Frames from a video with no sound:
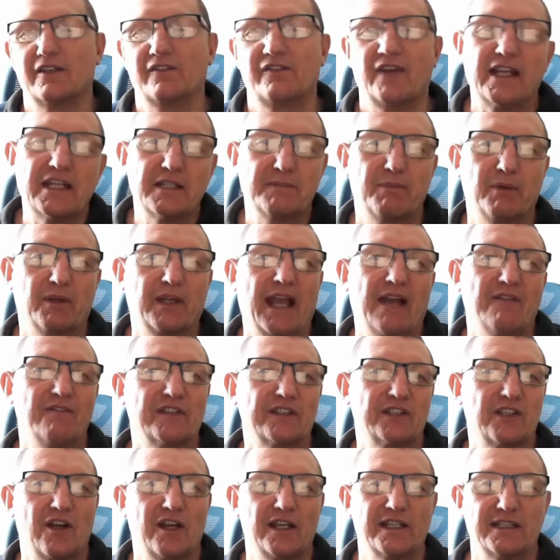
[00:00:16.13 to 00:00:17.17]
the Facebook
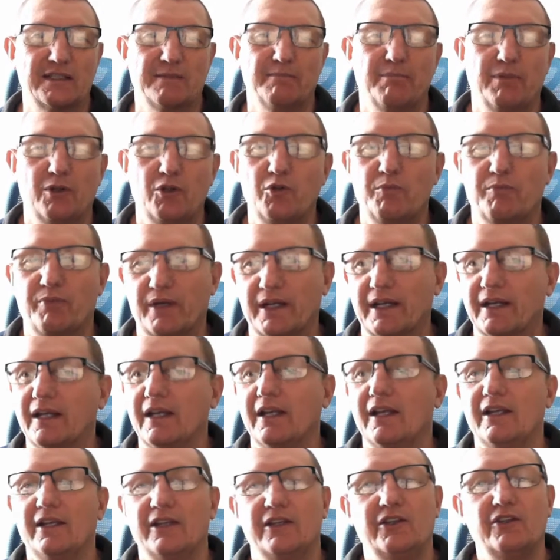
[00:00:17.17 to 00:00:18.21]
advertising blueprint,
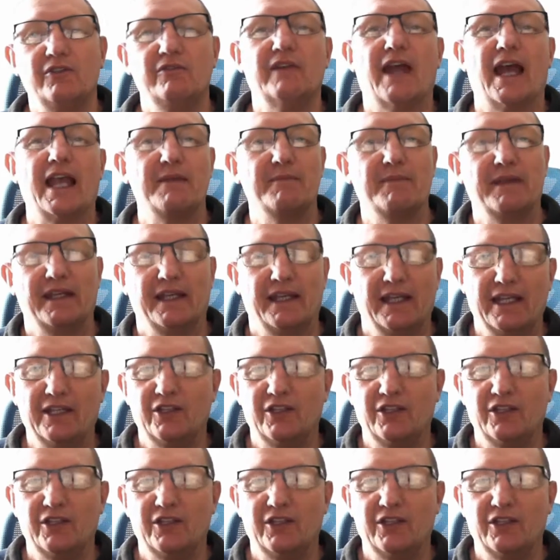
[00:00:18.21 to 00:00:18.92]
you name it.